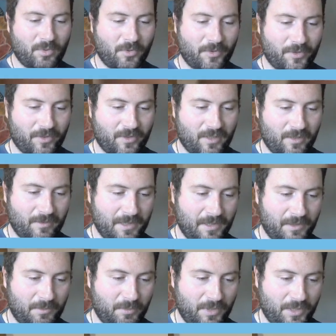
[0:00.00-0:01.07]
border
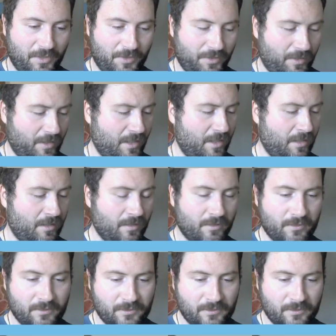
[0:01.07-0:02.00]
around Punisher here.